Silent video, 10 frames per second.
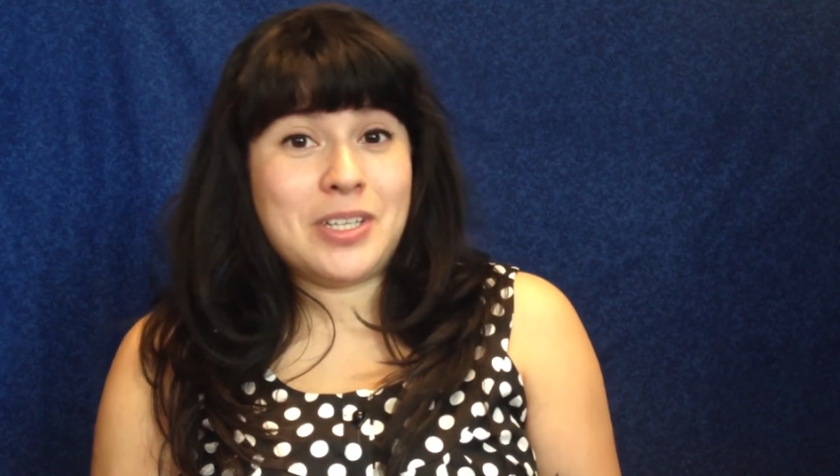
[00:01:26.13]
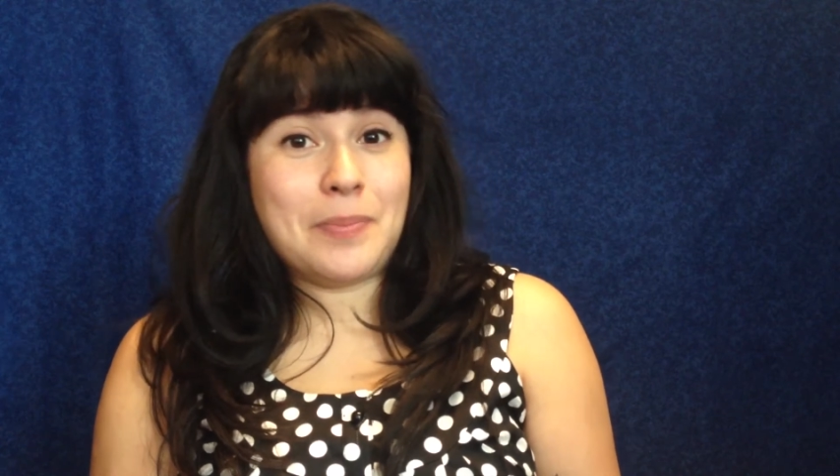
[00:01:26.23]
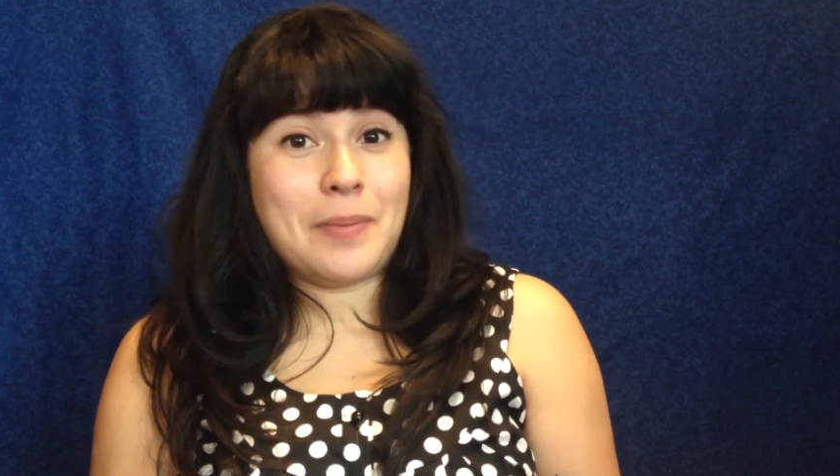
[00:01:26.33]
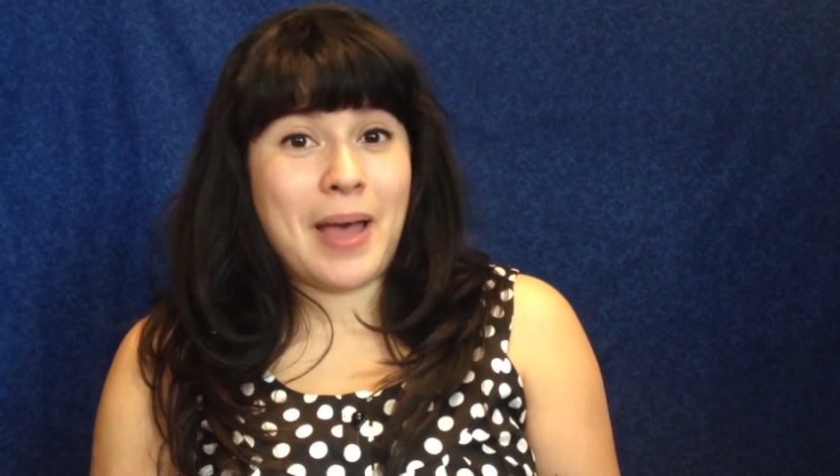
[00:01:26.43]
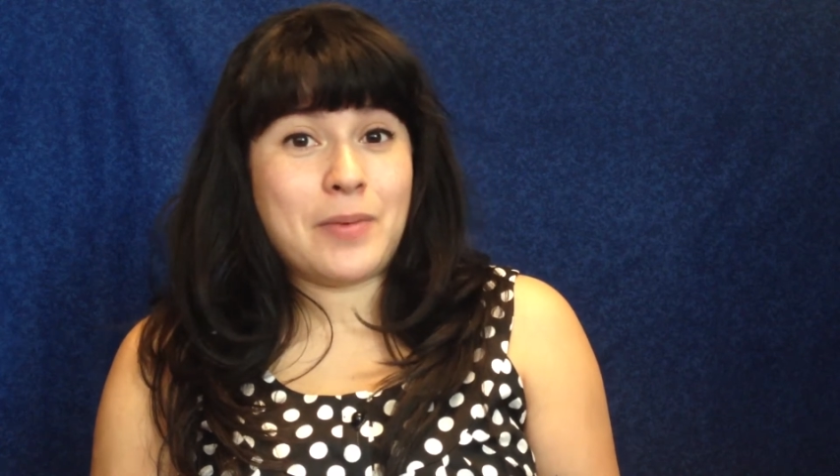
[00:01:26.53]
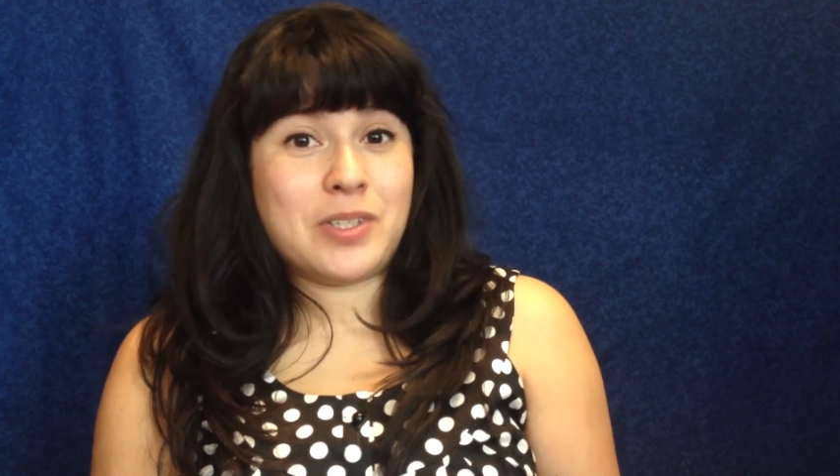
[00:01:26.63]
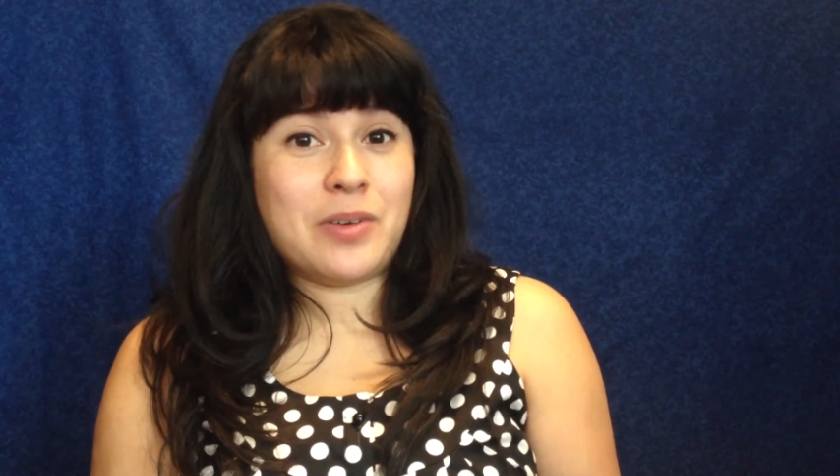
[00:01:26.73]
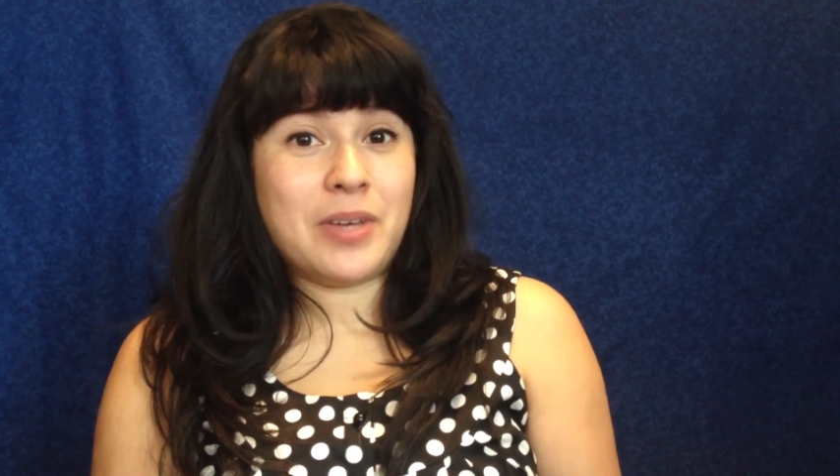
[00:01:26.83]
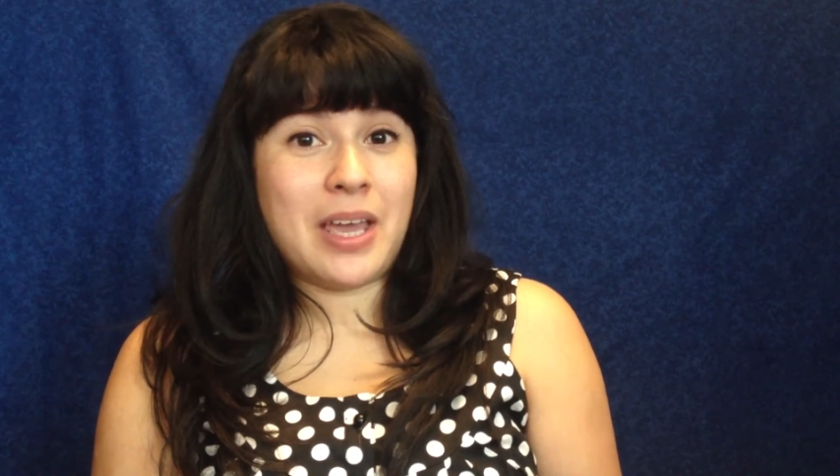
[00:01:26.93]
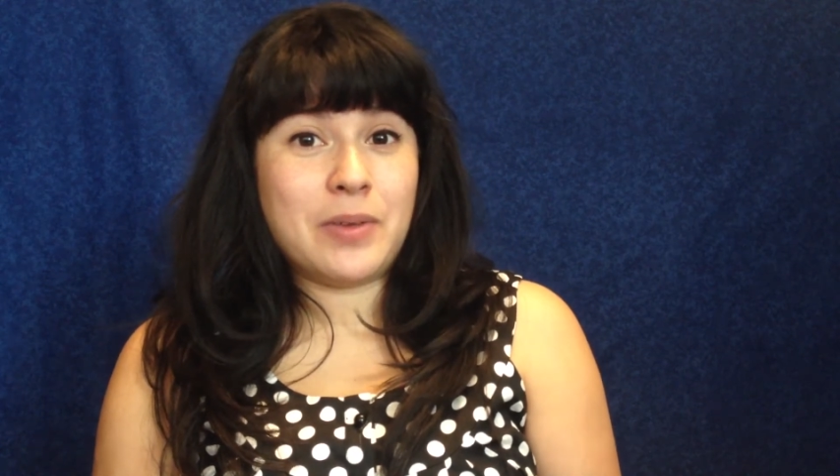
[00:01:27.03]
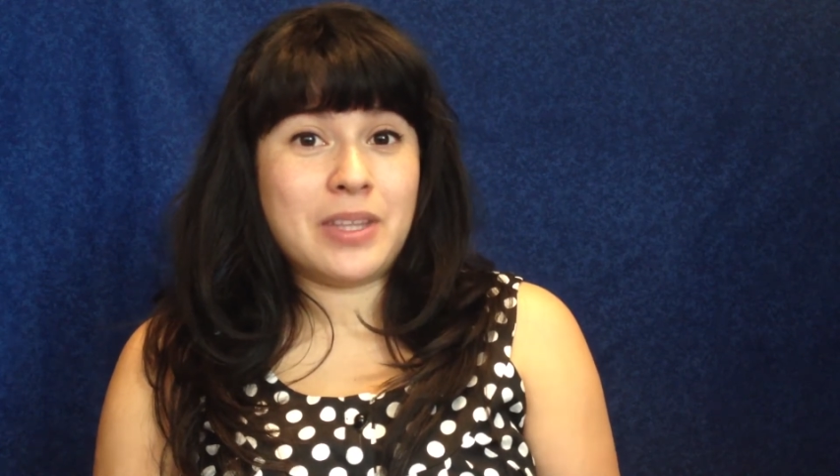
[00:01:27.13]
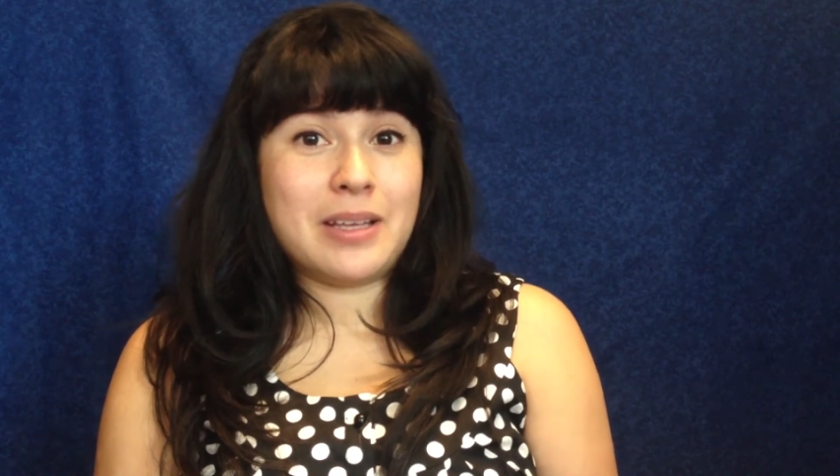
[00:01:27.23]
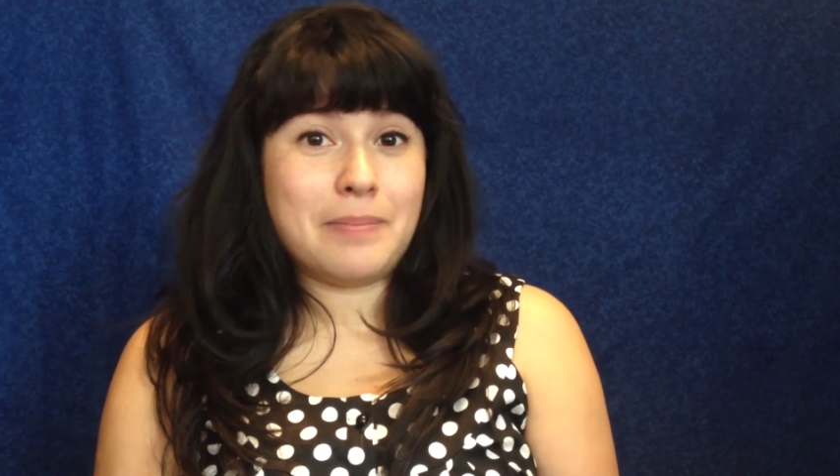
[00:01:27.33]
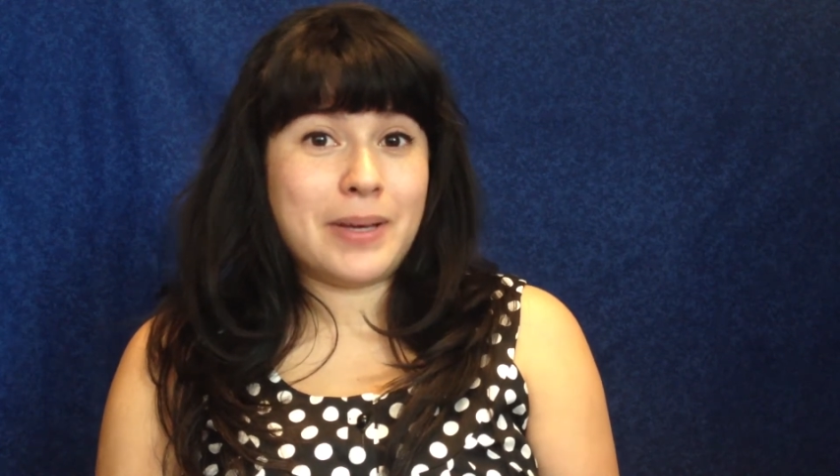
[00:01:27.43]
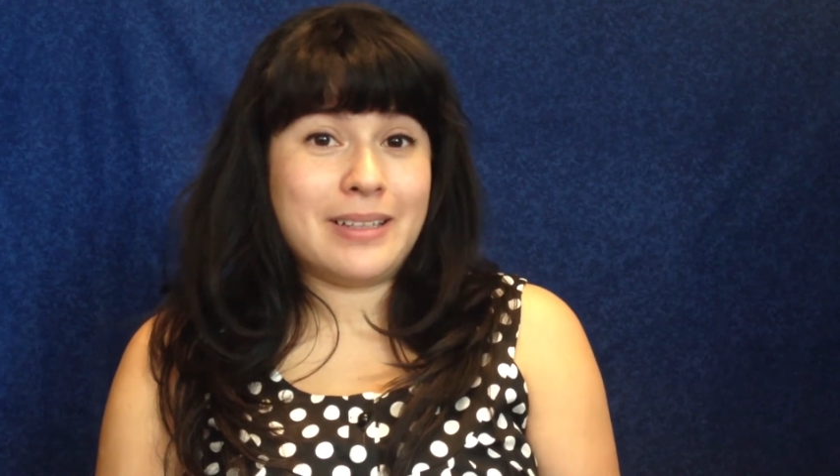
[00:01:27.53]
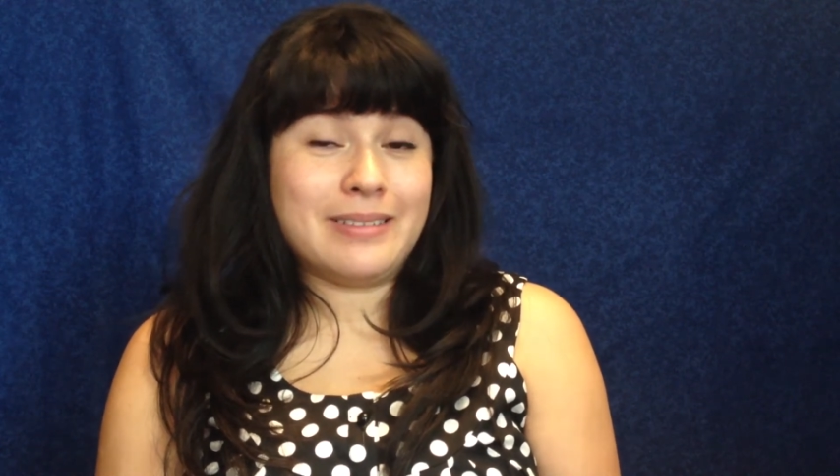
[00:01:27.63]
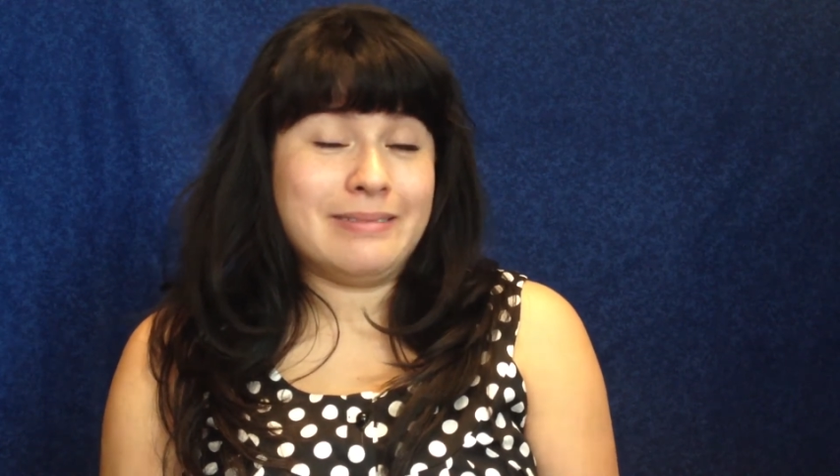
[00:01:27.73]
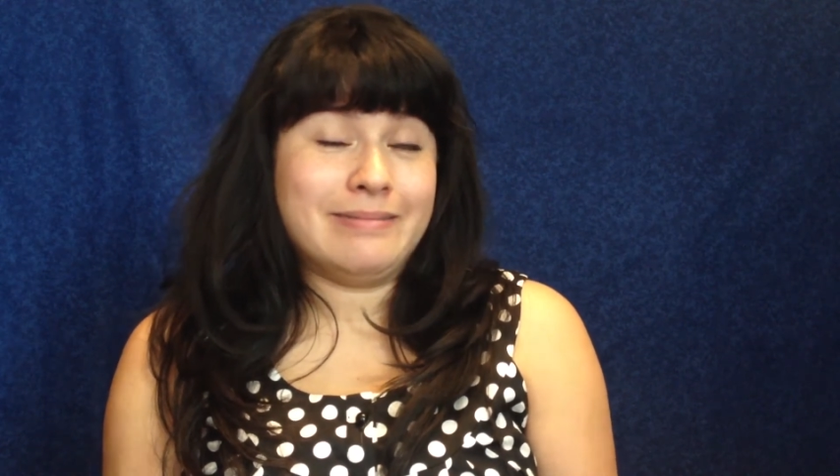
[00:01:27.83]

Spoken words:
the diplomat was okay with it, but